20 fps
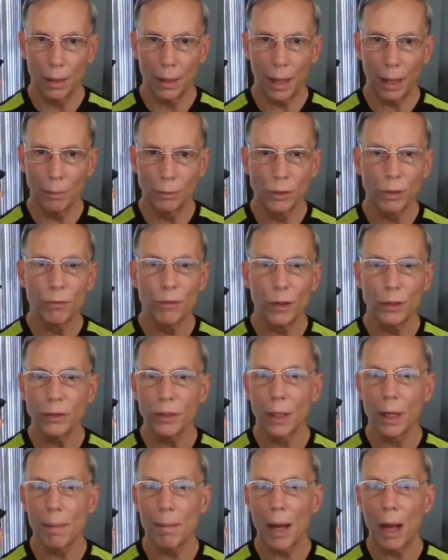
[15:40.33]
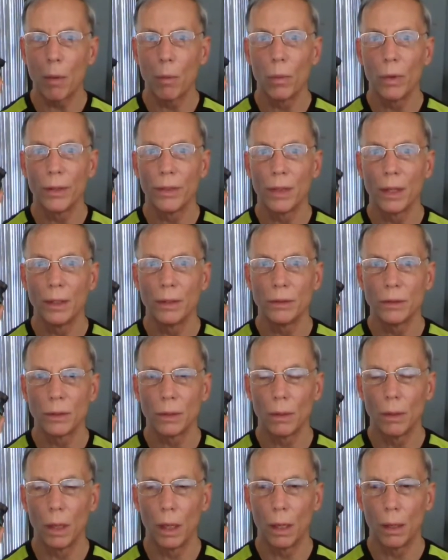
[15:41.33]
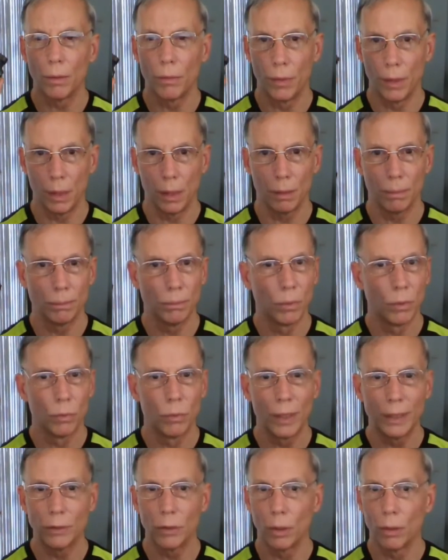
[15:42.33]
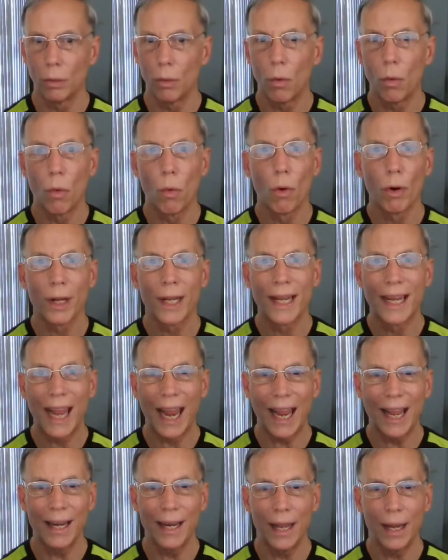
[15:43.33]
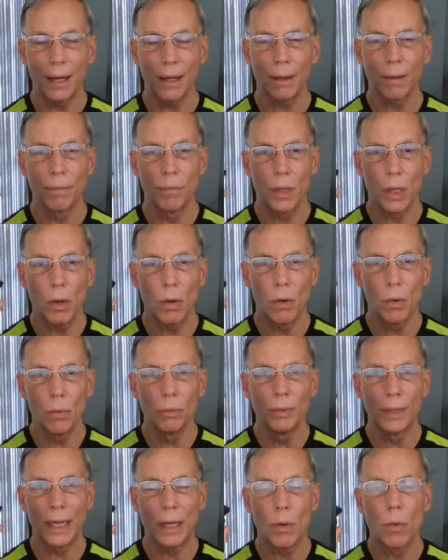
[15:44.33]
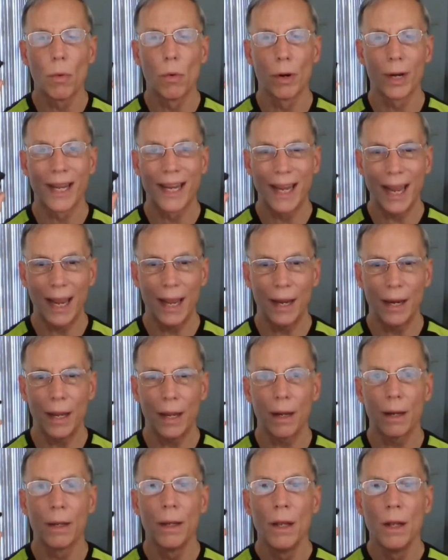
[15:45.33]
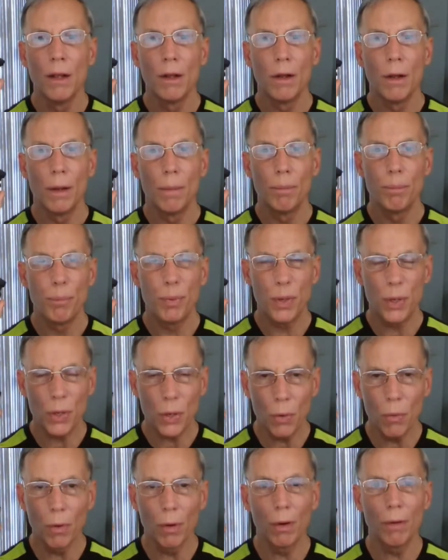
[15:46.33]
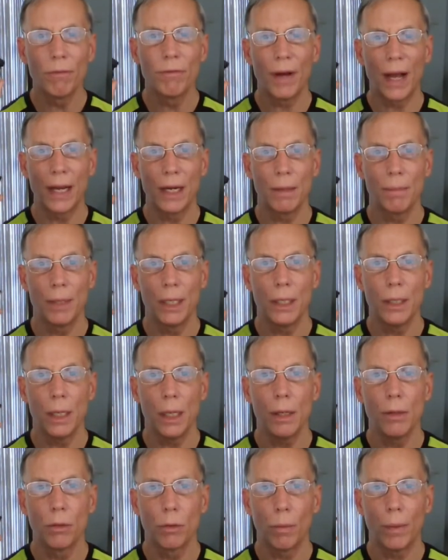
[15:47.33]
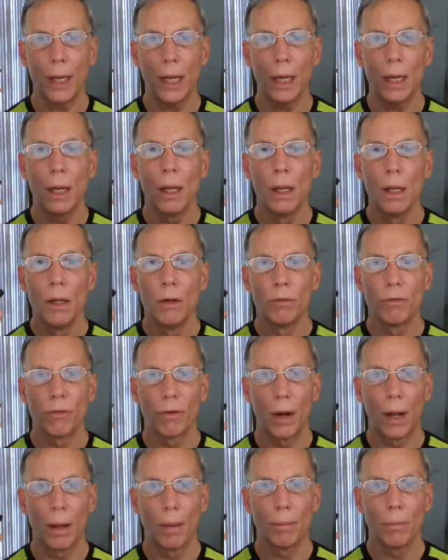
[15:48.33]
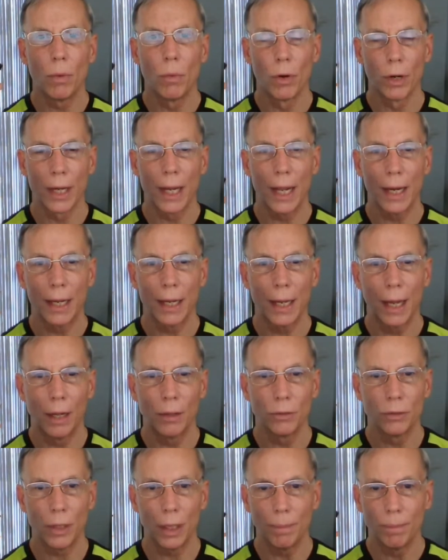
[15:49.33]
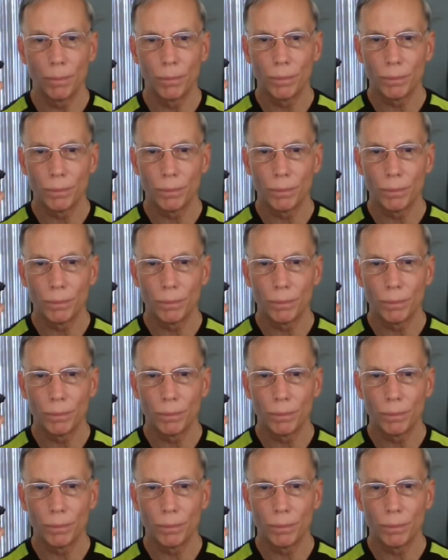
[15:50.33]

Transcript: I was the first to come out with this, uh, the original organic, the only organic pure vitamin D3 from organic algae.